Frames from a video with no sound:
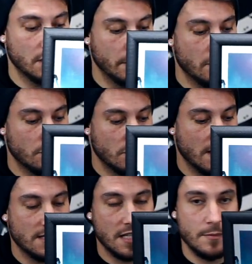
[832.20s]
Let me know what you
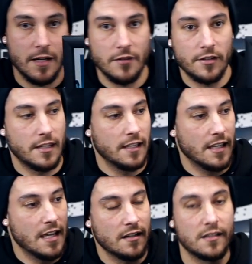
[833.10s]
guys think about everything.
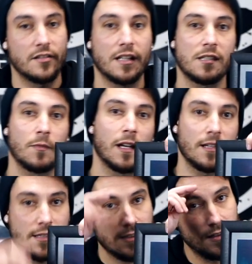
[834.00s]
And until next time,
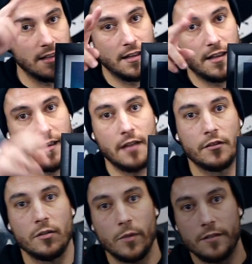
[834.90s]
guys, have a
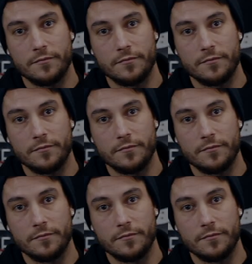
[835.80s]
good one.